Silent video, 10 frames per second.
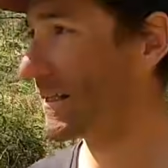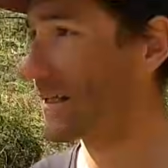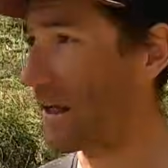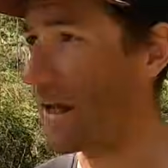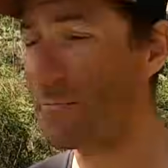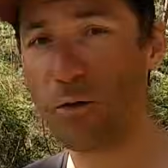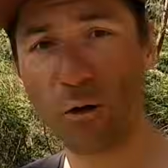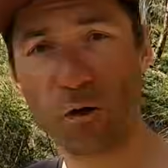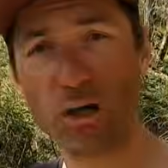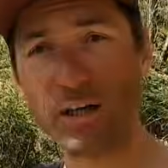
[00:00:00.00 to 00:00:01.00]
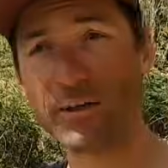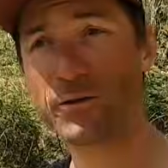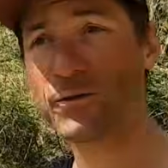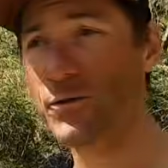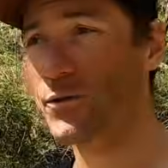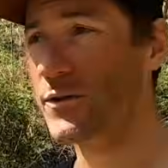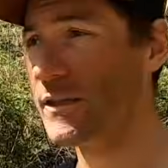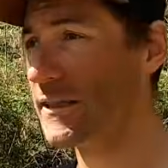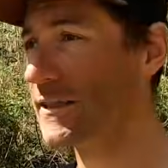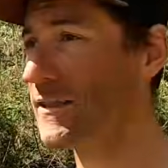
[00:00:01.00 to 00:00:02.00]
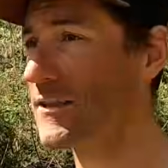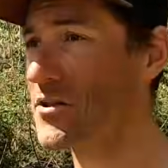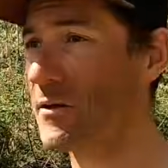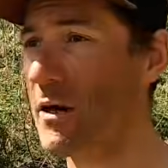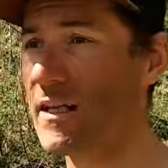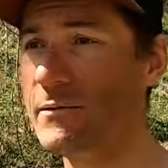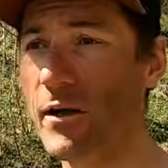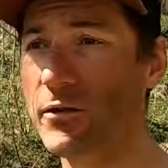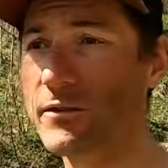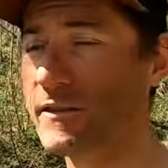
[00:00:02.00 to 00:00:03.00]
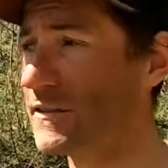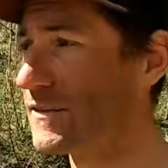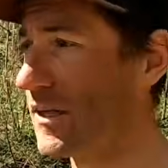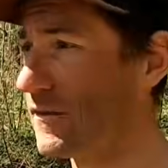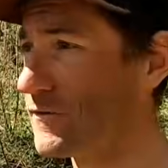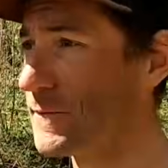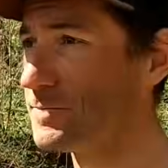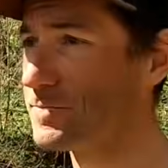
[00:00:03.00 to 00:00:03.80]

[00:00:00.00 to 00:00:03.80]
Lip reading: climb a local hill to check my emails and stuff.